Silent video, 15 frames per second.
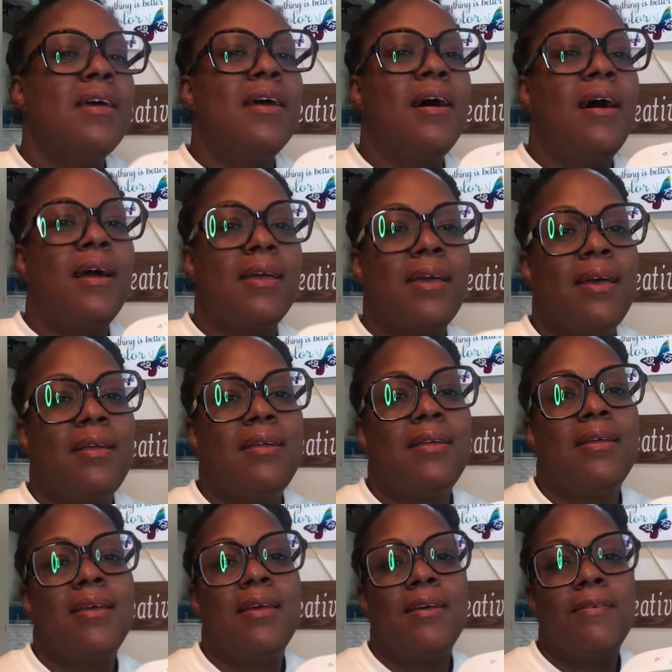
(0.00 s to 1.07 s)
Again,
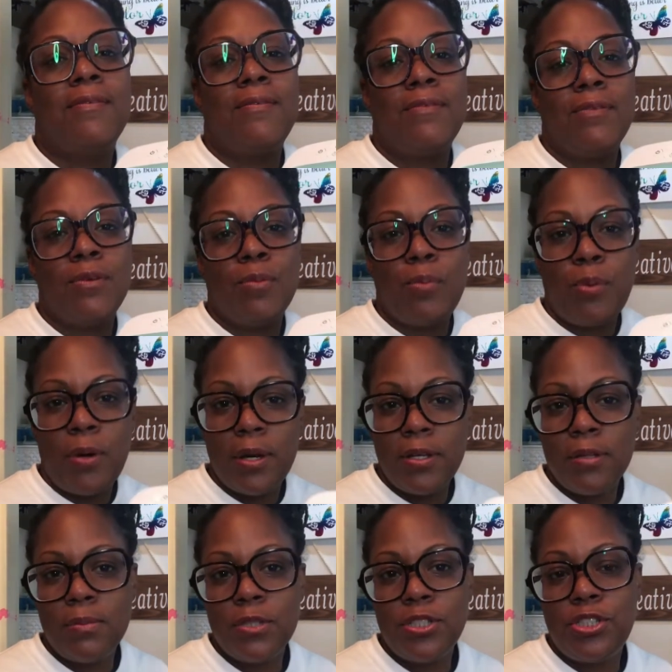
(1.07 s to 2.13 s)
if you bought your
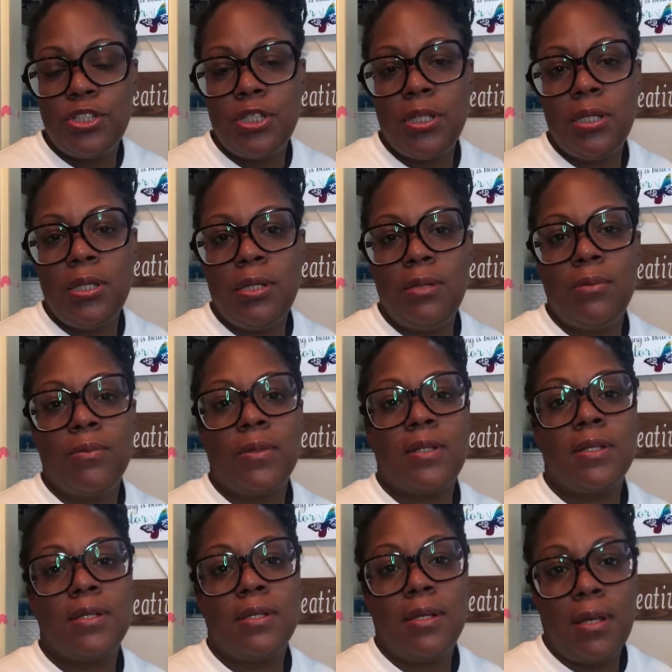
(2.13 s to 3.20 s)
machine with
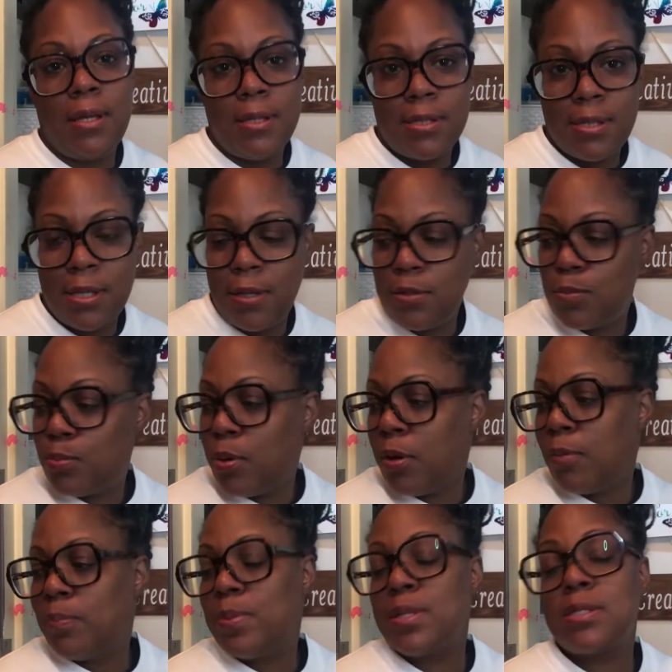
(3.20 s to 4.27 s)
the intent
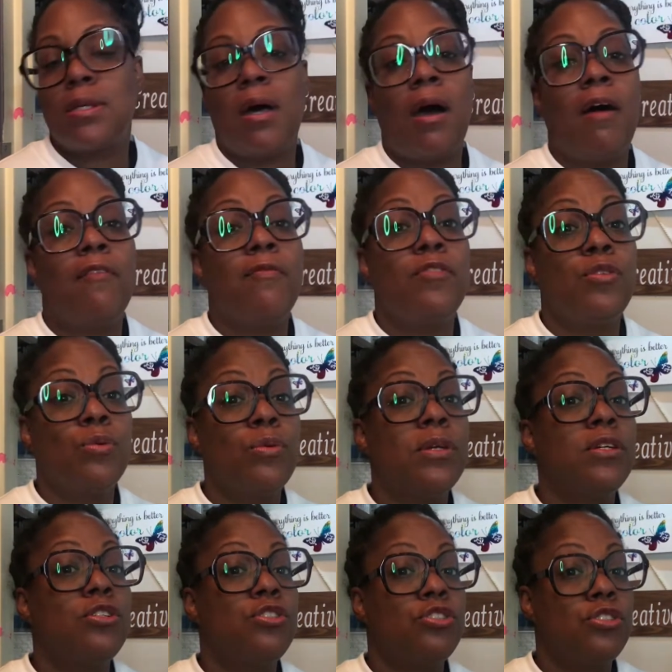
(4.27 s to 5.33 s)
purpose of doing
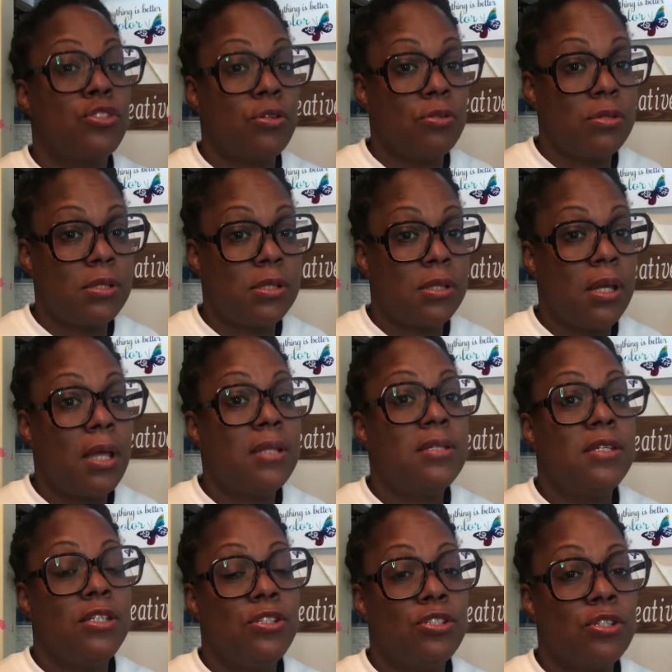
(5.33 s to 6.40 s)
shirts and
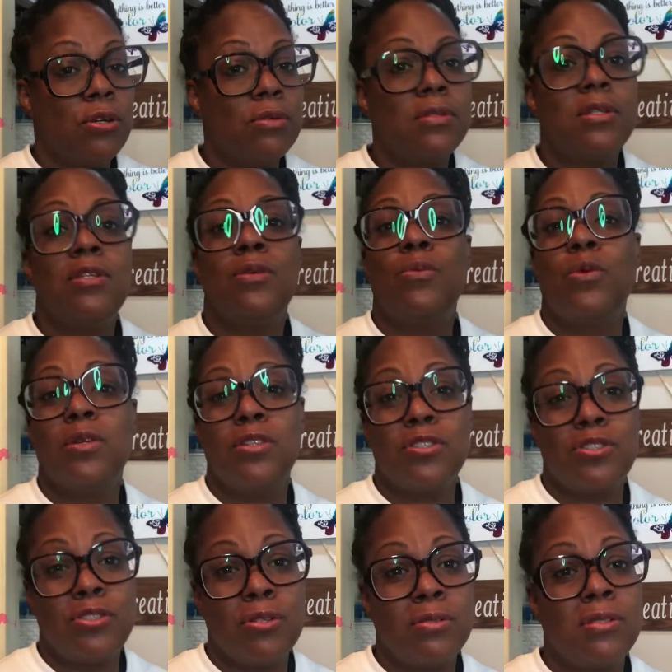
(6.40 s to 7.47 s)
t-shirts and you want your
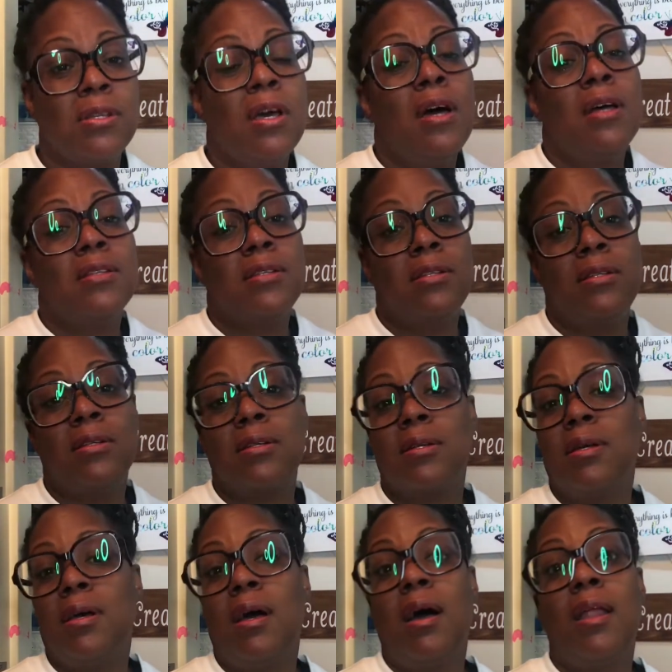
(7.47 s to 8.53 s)
shirts to look
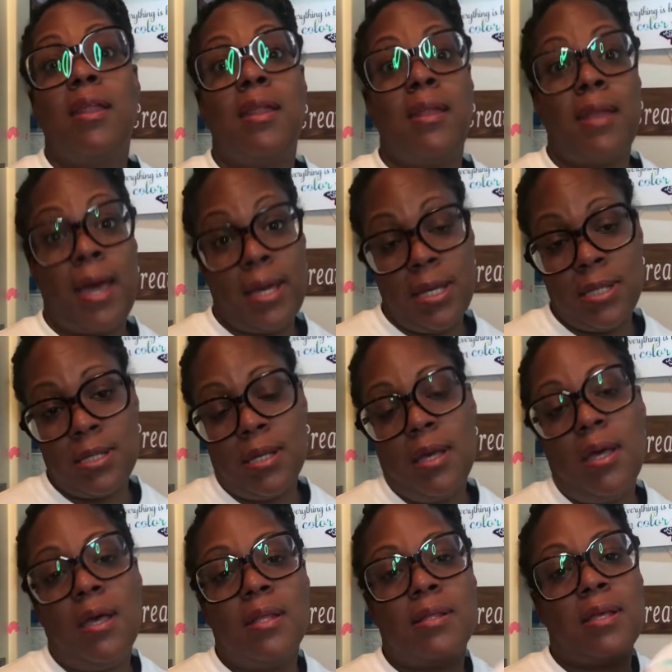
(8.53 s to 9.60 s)
nice,
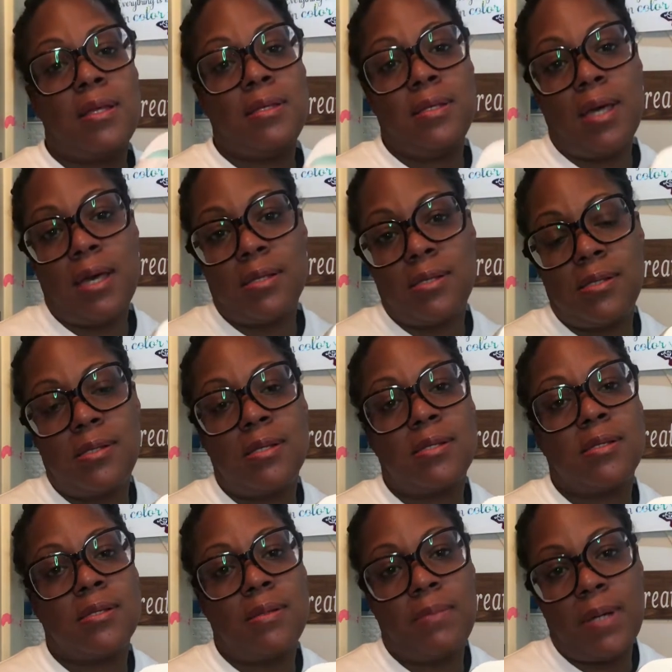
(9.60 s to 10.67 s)
then yes, this
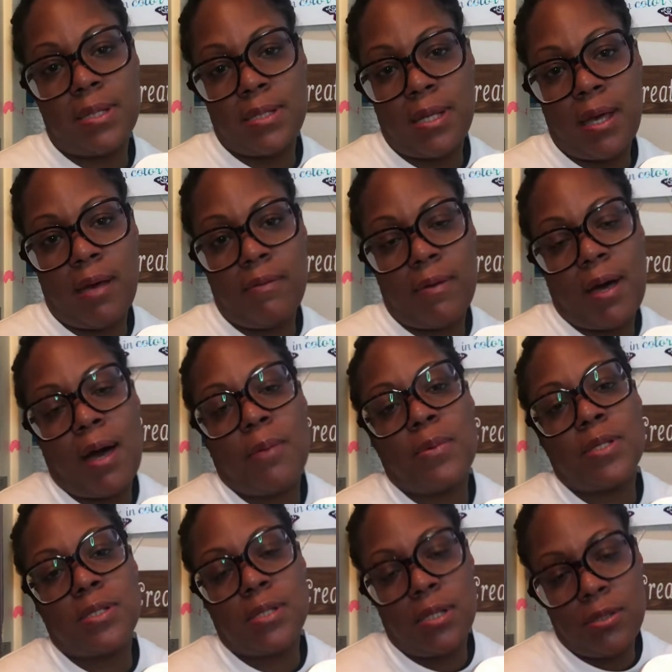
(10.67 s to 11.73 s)
is a must-have. I
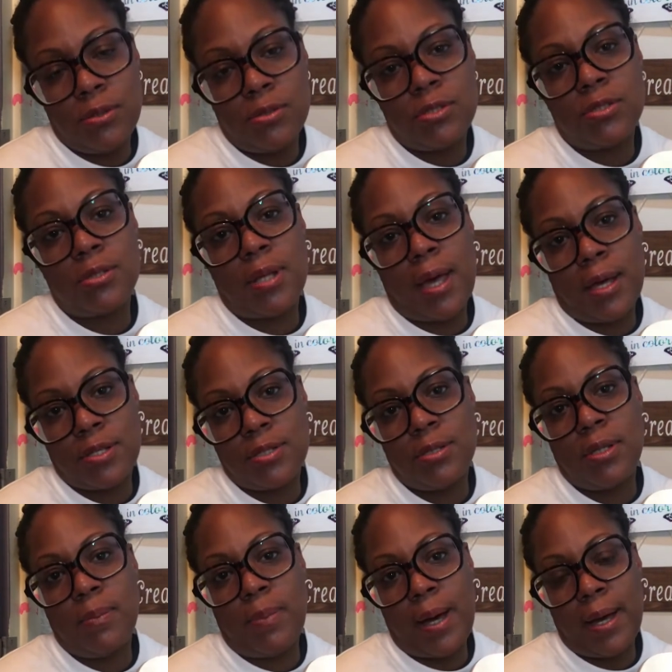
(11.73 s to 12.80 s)
would say you should
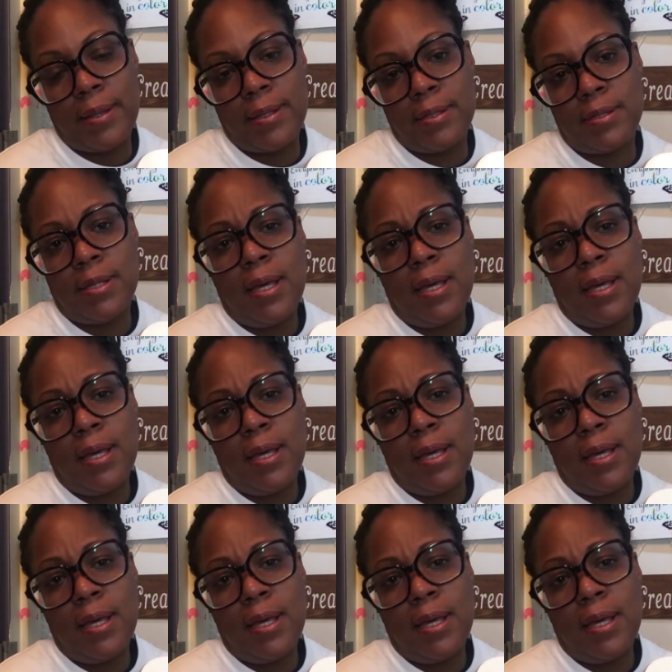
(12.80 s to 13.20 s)
actually buy this.